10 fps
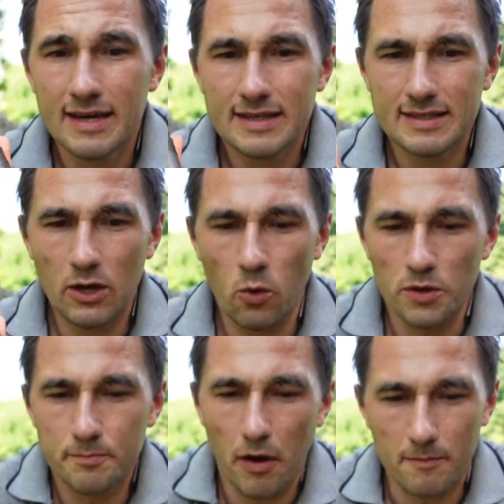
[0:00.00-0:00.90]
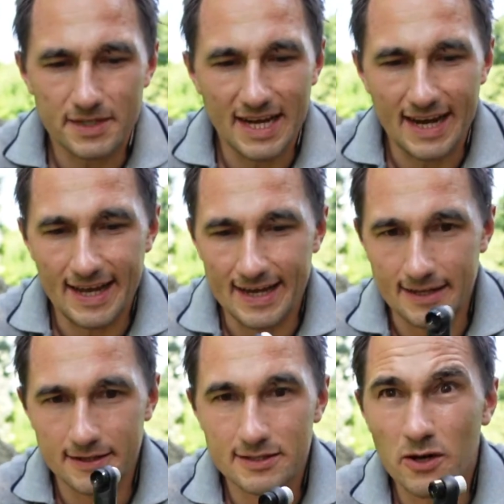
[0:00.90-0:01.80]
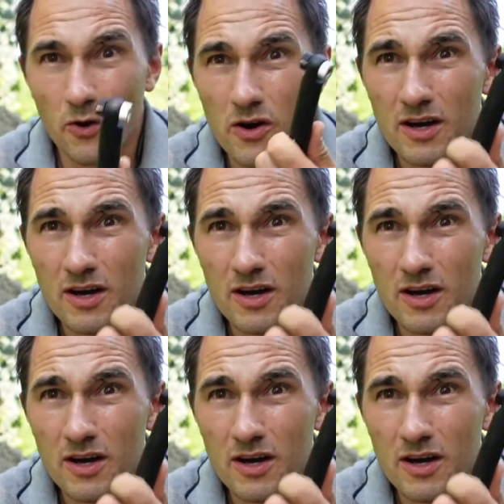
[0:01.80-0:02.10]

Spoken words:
the old pump that I had. So,